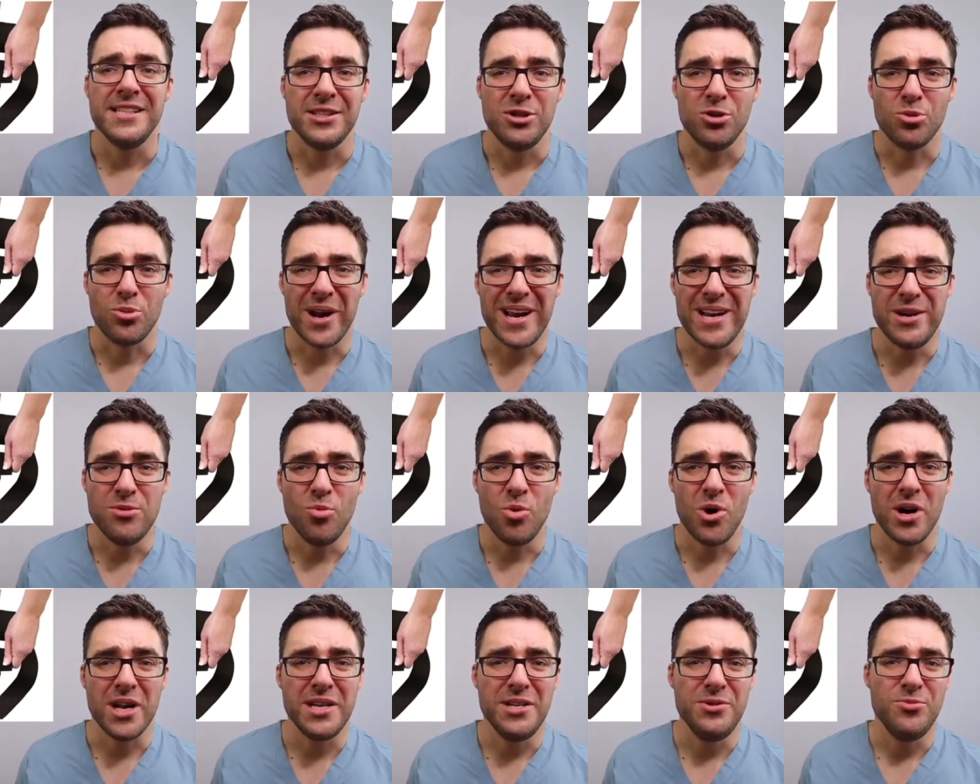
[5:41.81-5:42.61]
Grade
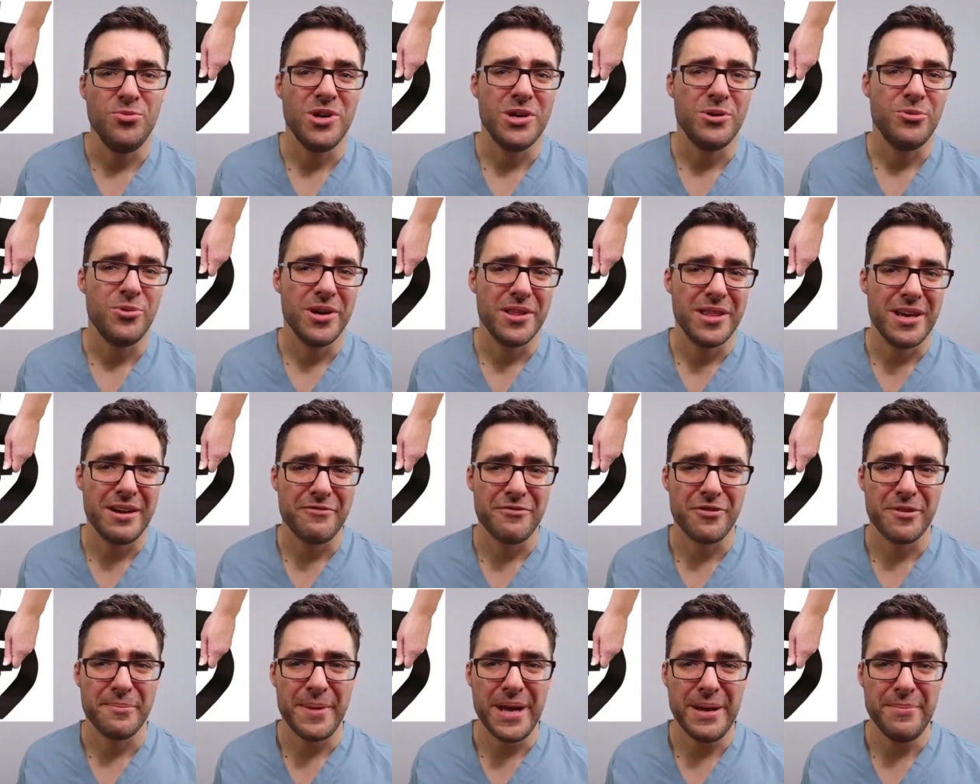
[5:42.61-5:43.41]
1, you want to wear
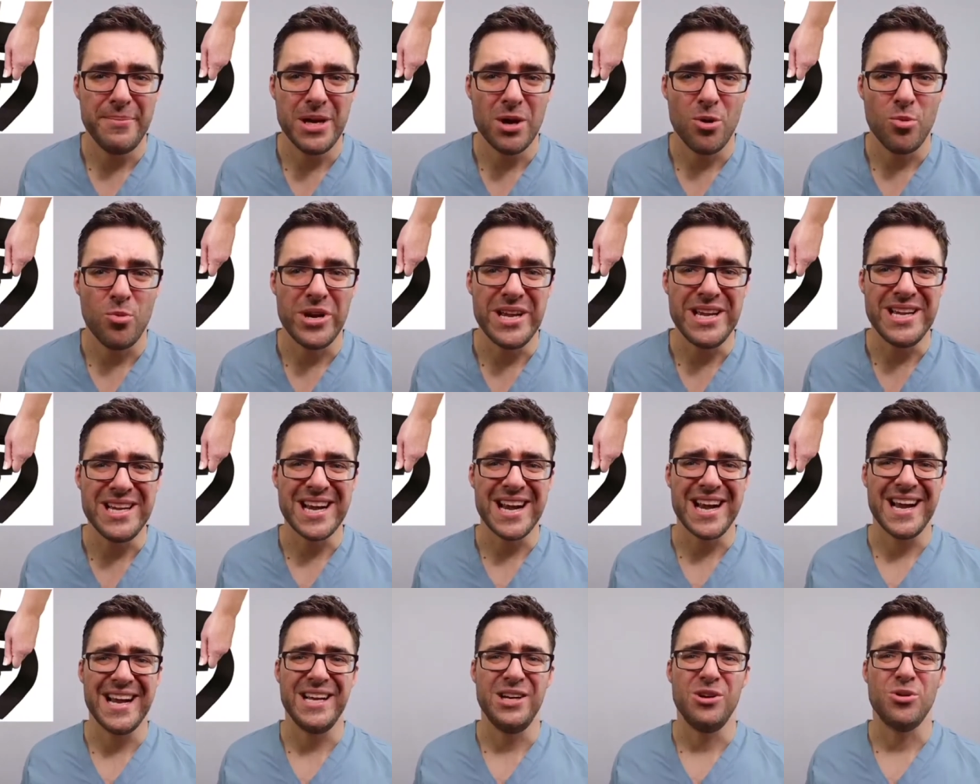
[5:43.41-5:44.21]
that for maybe a
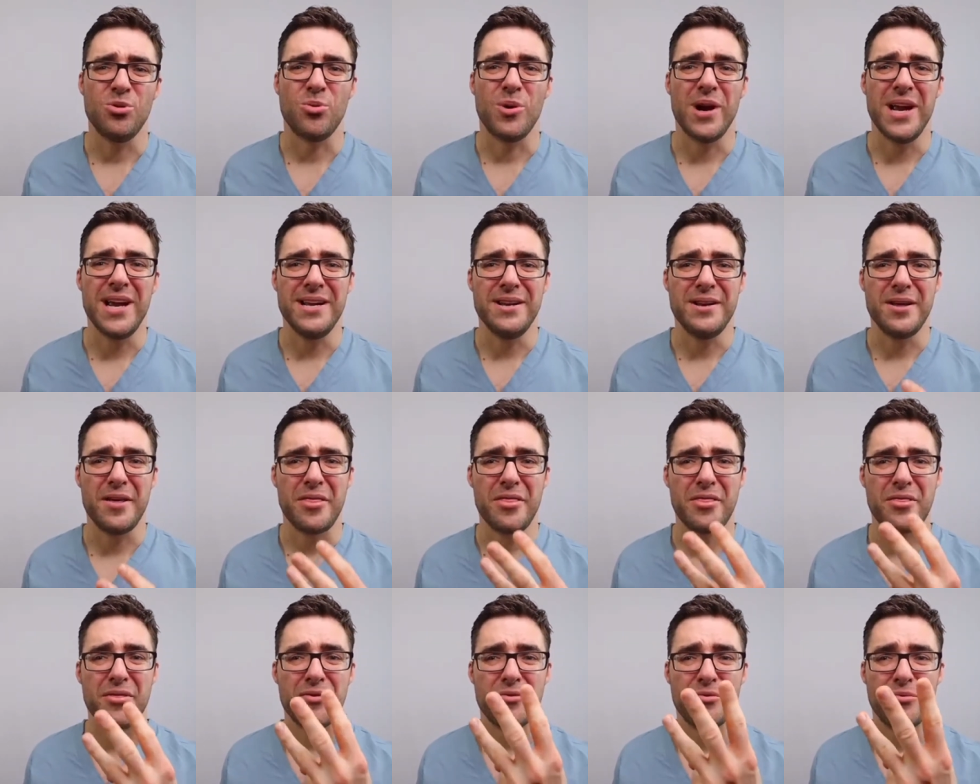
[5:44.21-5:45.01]
week. A grade
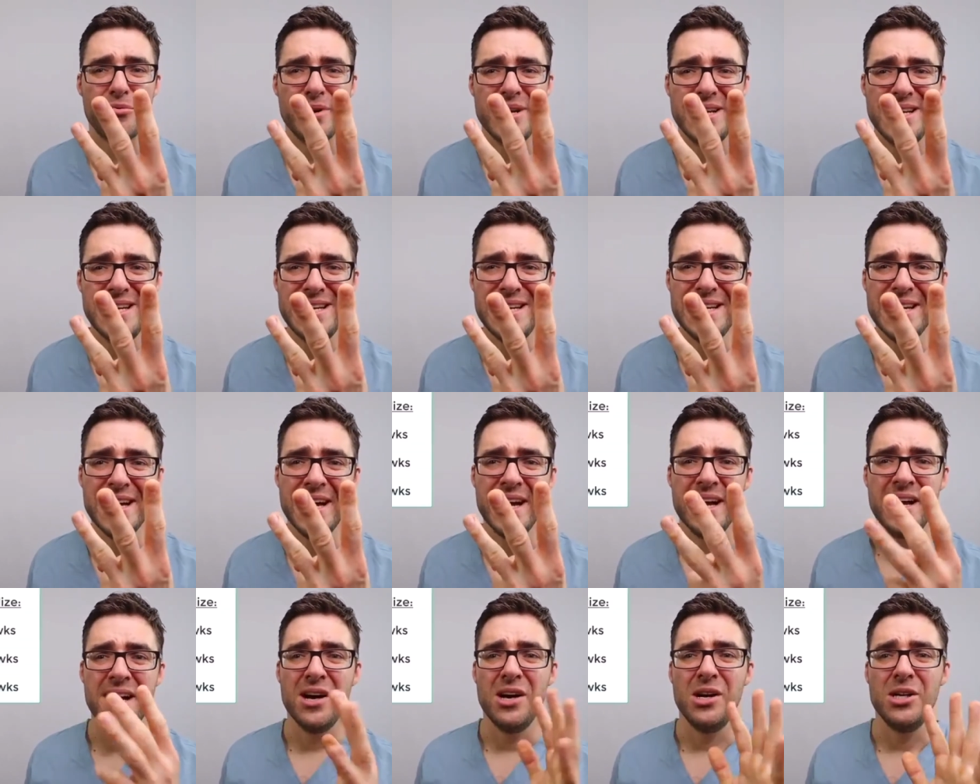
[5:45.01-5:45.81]
3,
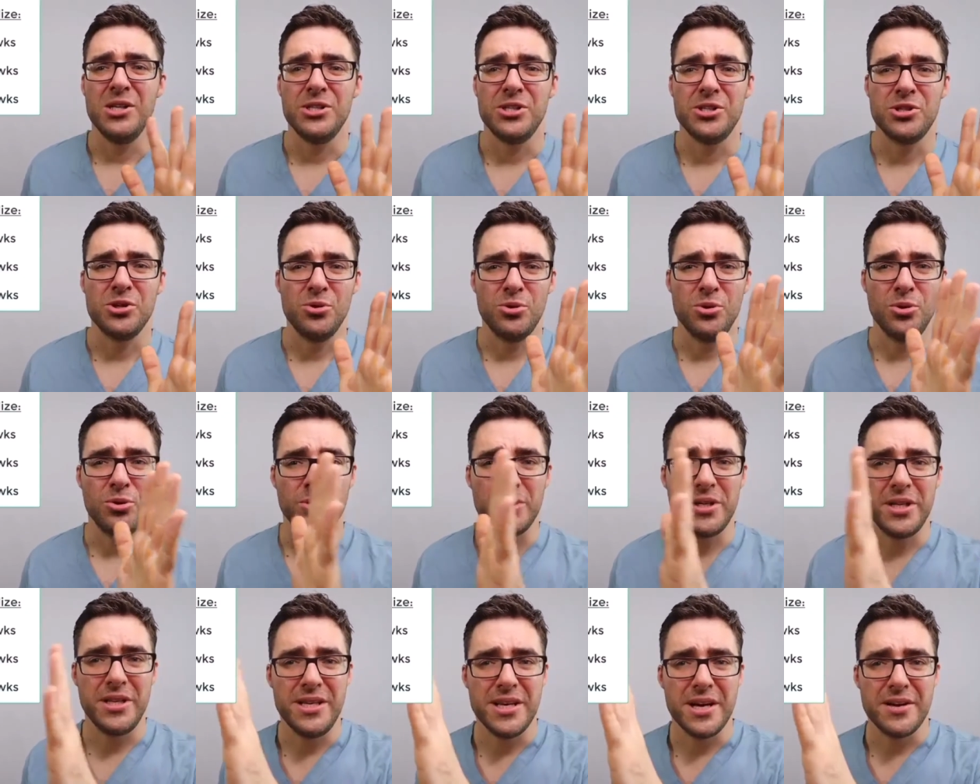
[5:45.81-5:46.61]
so
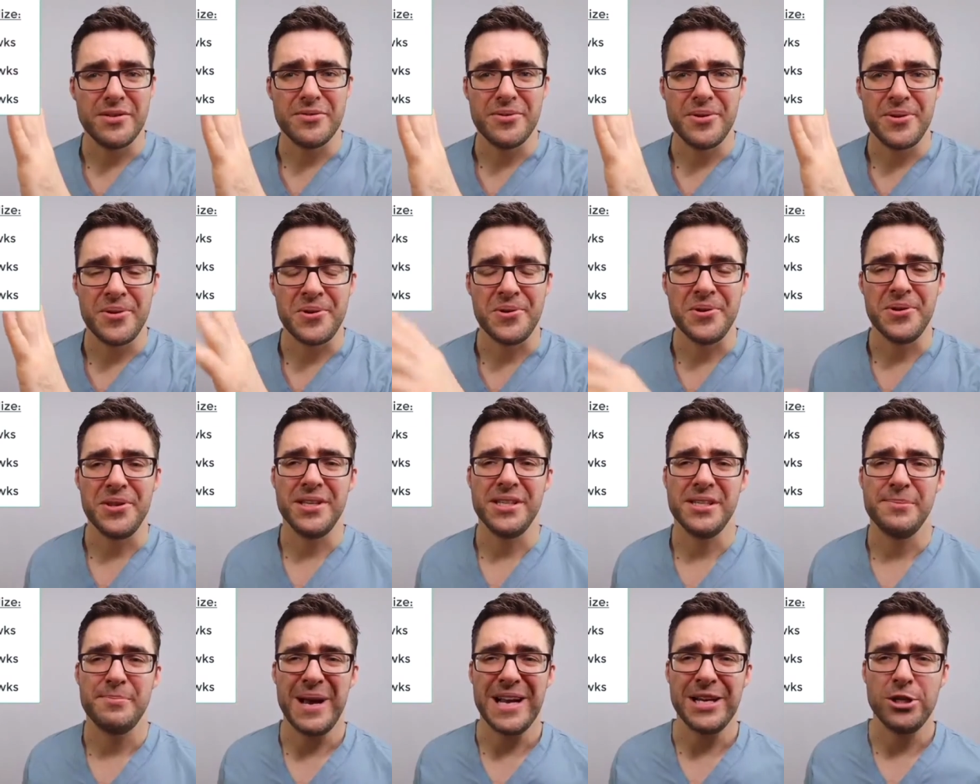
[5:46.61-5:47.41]
going to the other end of the
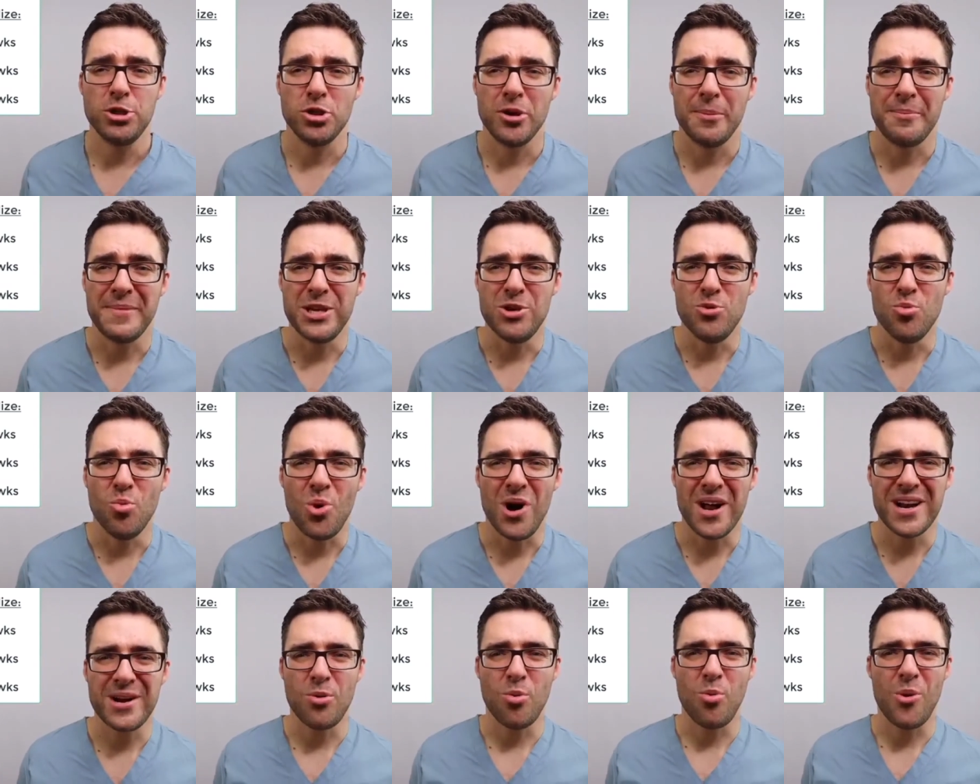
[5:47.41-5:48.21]
spectrum, you
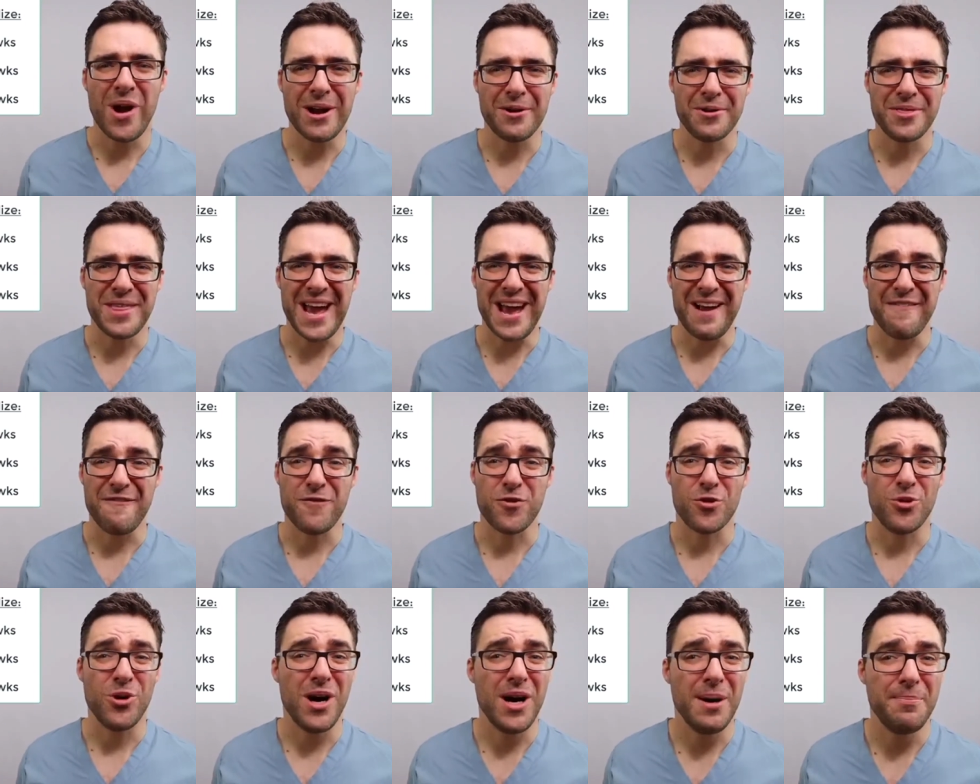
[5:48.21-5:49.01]
want to wear that
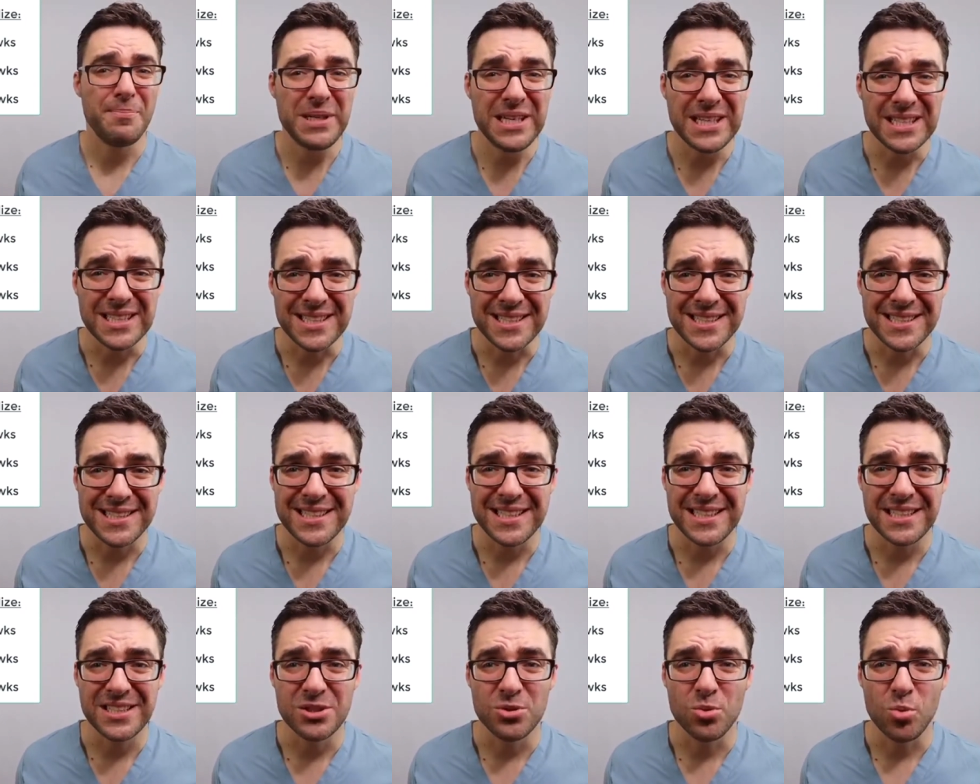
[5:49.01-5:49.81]
for up to
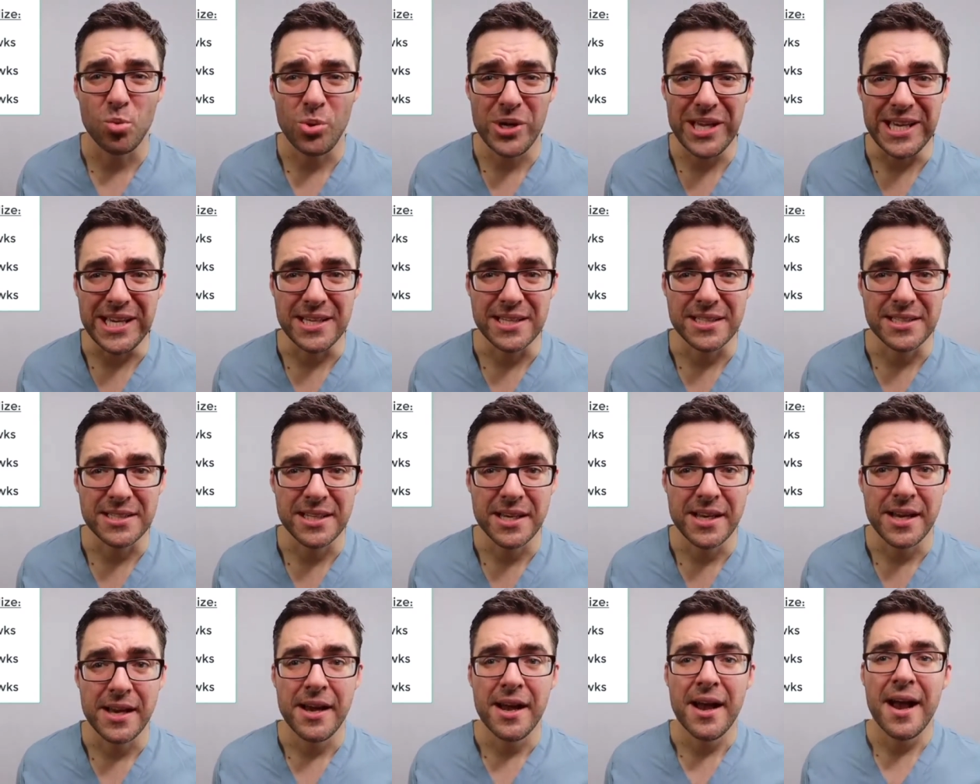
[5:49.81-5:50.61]
6
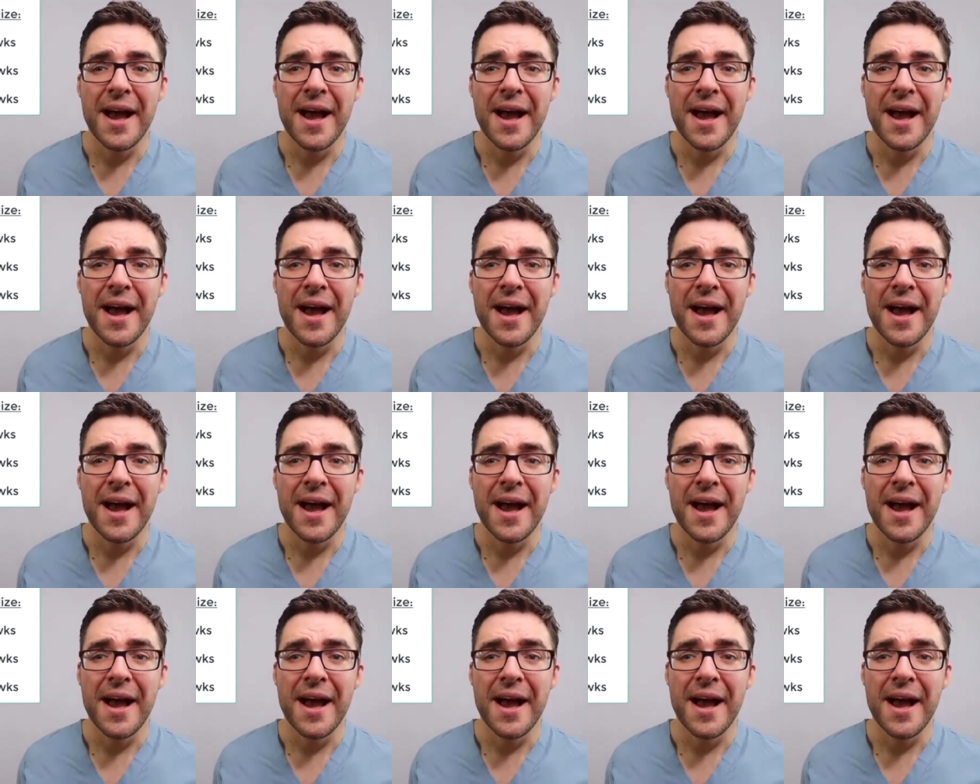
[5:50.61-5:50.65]
weeks.